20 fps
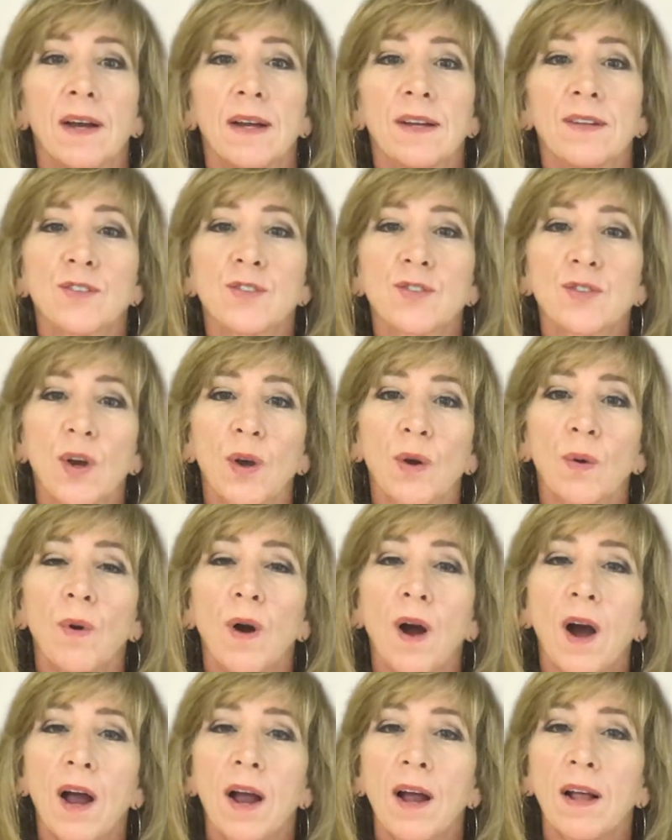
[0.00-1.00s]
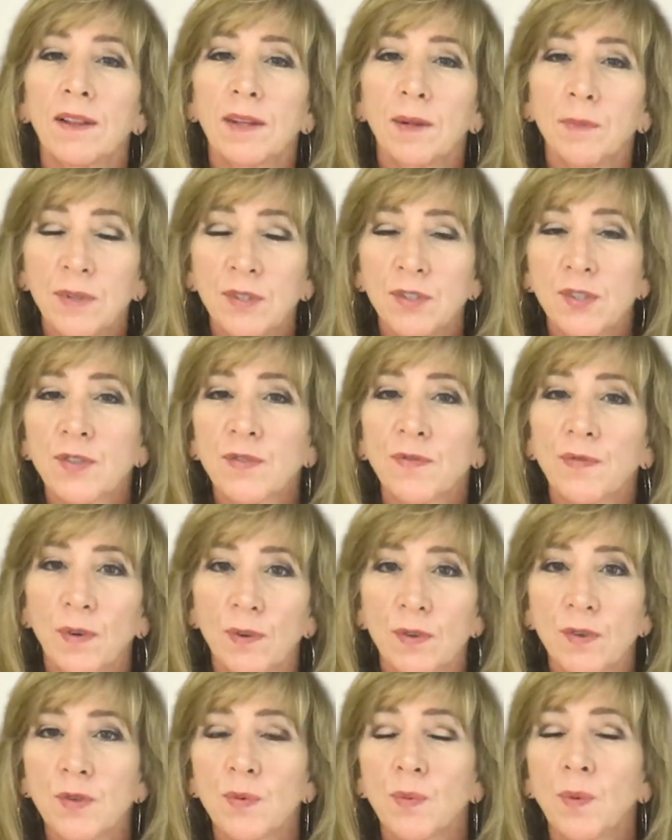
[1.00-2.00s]
And so let me just
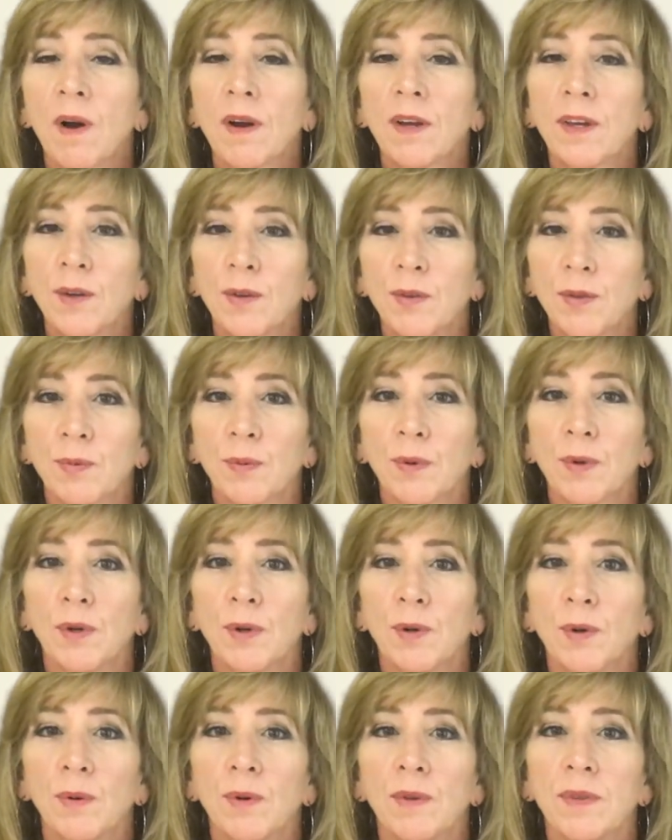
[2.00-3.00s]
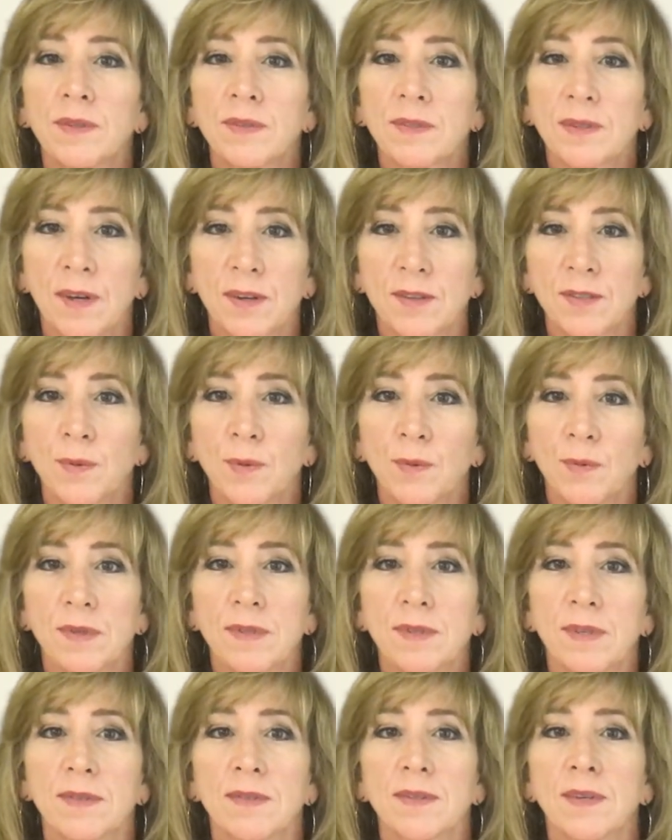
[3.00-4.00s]
first walk you through this customer
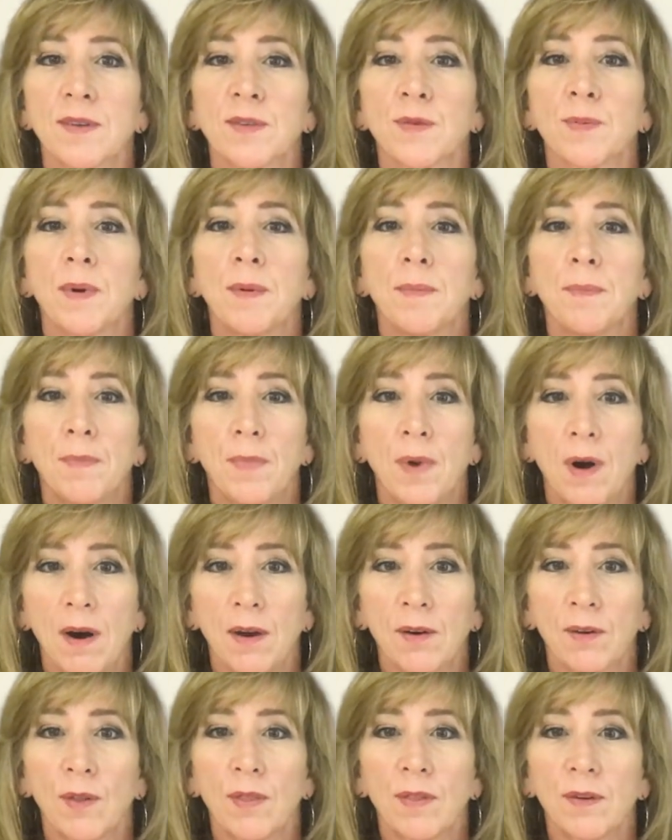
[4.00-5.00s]
risk assessment model.